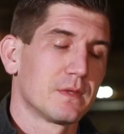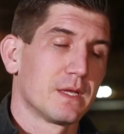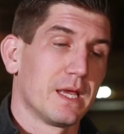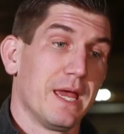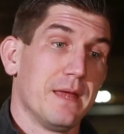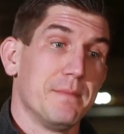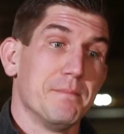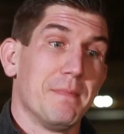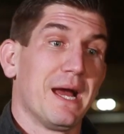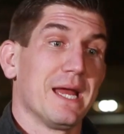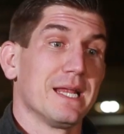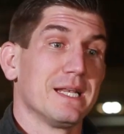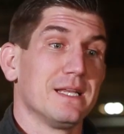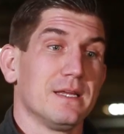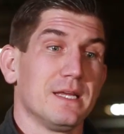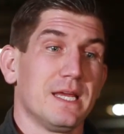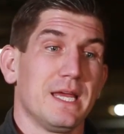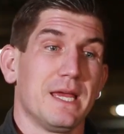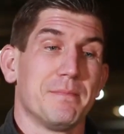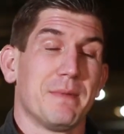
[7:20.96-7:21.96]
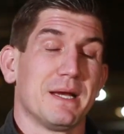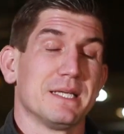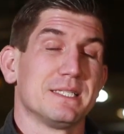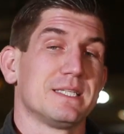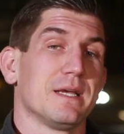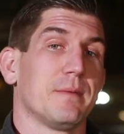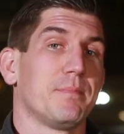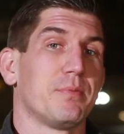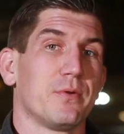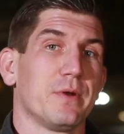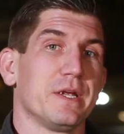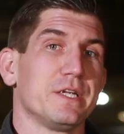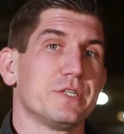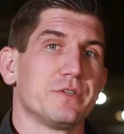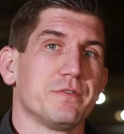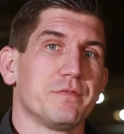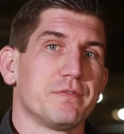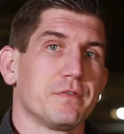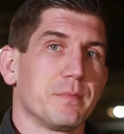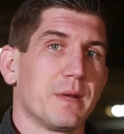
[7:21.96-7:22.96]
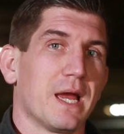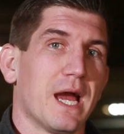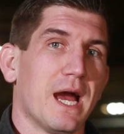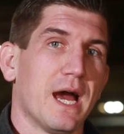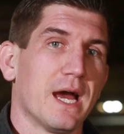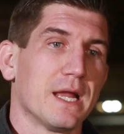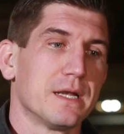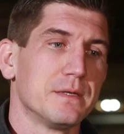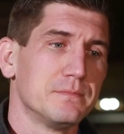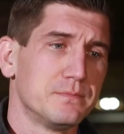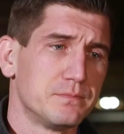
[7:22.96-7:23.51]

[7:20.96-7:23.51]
and my separation from God.